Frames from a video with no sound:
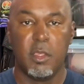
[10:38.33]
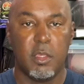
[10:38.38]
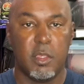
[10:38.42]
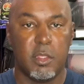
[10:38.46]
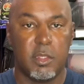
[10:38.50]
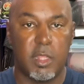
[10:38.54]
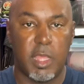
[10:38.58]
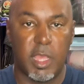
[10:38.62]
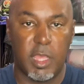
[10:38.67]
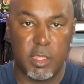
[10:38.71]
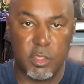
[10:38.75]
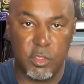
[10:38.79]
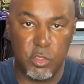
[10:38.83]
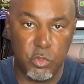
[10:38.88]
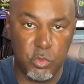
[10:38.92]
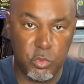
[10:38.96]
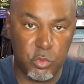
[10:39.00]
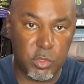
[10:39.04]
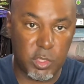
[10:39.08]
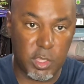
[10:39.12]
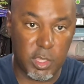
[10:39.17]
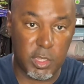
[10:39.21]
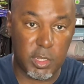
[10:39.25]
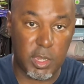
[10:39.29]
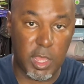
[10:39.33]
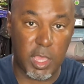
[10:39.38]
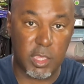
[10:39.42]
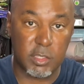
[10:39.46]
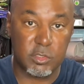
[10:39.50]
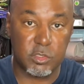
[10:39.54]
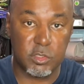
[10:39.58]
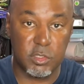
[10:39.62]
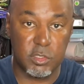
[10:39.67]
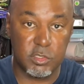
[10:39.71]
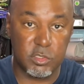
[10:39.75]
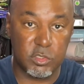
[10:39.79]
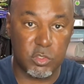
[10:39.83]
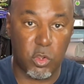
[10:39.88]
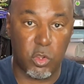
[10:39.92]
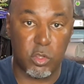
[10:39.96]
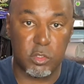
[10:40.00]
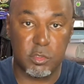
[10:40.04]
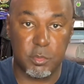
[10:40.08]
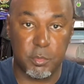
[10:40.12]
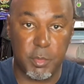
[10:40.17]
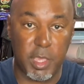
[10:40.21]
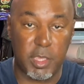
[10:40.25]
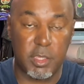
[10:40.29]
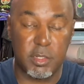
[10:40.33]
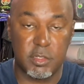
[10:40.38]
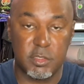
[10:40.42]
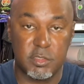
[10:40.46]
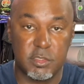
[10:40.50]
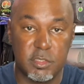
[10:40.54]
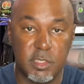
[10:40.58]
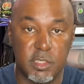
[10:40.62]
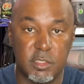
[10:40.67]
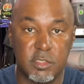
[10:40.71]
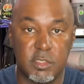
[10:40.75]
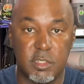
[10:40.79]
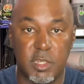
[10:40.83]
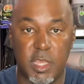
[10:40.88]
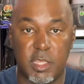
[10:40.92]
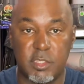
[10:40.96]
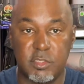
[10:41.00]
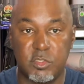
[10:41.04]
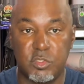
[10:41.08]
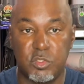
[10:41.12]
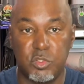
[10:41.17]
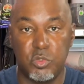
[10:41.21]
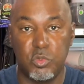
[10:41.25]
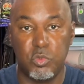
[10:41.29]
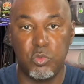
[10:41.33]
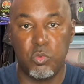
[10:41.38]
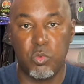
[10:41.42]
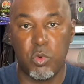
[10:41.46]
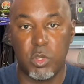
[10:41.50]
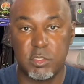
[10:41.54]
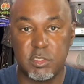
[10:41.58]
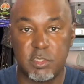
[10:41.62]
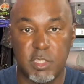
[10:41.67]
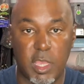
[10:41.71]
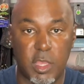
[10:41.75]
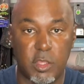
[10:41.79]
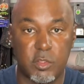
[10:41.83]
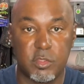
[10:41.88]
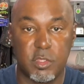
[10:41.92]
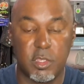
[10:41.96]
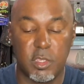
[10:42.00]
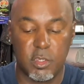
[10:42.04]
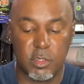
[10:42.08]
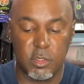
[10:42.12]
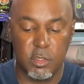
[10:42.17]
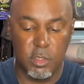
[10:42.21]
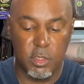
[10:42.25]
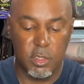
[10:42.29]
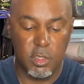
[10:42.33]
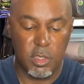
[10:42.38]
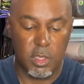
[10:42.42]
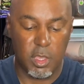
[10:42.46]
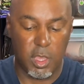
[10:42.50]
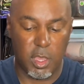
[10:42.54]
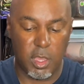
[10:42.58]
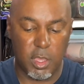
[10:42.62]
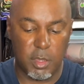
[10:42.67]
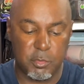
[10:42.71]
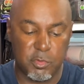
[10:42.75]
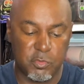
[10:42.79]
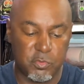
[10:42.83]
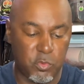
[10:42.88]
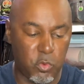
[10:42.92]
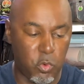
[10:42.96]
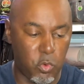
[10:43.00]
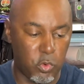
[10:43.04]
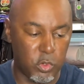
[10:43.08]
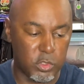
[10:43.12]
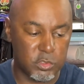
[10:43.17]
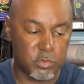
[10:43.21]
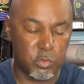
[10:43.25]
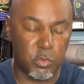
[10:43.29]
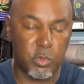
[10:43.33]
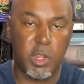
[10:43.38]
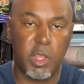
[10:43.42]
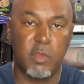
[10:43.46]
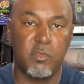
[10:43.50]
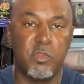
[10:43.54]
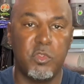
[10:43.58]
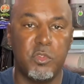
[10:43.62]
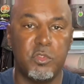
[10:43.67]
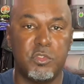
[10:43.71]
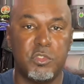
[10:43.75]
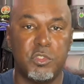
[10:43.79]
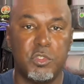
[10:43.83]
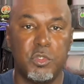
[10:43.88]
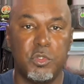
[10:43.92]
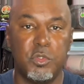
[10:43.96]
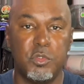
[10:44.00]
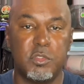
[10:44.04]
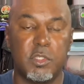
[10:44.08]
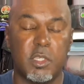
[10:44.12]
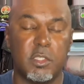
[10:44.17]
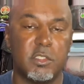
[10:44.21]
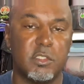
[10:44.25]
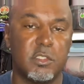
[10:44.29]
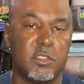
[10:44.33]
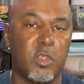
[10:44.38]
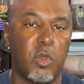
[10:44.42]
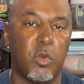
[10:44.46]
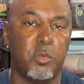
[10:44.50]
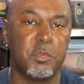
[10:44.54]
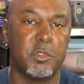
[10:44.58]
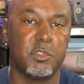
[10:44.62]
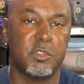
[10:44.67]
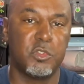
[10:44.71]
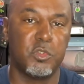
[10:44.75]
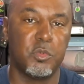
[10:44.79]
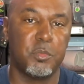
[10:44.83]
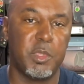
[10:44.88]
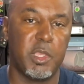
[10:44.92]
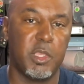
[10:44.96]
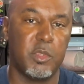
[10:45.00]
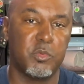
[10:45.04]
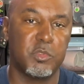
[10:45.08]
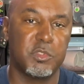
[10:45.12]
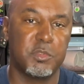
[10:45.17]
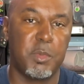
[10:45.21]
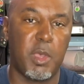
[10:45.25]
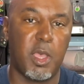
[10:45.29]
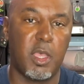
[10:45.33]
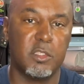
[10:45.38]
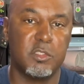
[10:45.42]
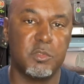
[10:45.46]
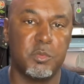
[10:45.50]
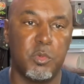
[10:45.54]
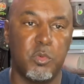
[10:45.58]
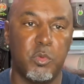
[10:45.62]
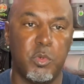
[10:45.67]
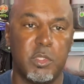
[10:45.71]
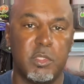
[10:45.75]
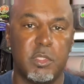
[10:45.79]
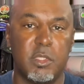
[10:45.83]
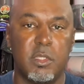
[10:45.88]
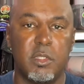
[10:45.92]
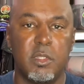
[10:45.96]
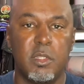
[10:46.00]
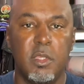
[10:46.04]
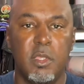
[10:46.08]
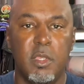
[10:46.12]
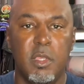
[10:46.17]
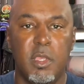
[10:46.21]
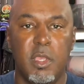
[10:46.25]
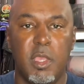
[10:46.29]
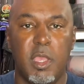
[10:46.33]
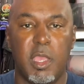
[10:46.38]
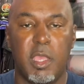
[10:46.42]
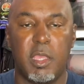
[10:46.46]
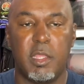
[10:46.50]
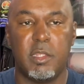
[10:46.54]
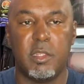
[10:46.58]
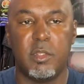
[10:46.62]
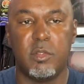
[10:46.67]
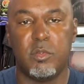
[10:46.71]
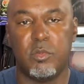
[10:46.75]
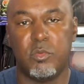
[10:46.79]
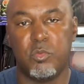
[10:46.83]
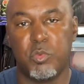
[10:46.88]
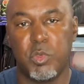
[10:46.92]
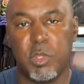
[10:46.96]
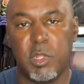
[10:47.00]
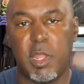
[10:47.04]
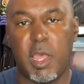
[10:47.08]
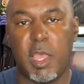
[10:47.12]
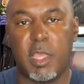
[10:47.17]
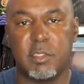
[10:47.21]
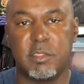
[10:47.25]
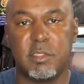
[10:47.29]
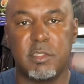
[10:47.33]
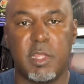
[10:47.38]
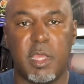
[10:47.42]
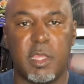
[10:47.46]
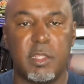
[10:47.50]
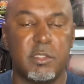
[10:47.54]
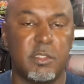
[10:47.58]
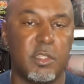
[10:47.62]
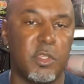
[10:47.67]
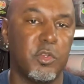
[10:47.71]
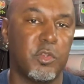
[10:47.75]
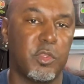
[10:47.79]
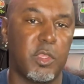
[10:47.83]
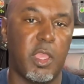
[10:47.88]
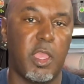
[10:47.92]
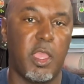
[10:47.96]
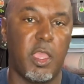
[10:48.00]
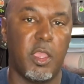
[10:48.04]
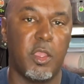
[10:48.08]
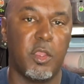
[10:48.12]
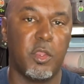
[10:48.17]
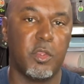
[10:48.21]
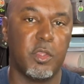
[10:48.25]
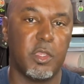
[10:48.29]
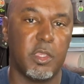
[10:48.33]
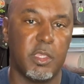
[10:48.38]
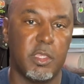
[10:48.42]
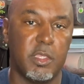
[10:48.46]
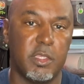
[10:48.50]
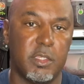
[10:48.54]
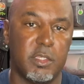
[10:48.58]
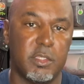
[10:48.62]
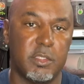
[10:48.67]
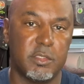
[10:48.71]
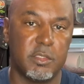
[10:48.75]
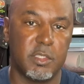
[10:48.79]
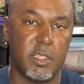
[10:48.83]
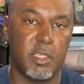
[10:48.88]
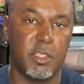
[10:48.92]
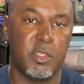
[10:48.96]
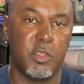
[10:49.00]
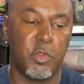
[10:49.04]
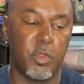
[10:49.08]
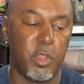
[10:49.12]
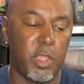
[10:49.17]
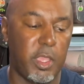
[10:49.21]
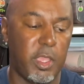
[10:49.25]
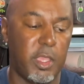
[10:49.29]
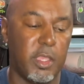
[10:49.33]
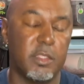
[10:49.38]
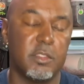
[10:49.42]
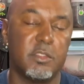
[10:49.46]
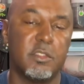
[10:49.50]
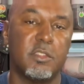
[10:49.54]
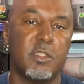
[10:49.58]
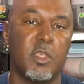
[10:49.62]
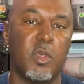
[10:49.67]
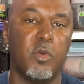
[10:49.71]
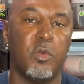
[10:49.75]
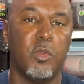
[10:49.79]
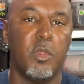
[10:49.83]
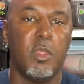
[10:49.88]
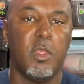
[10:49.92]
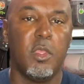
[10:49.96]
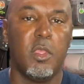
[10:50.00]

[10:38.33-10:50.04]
that you can actually start to make a decision as to what's out there. Of course, whatever you choose, I just hope that you're being responsible with it and realizing that their care is in your hands. So,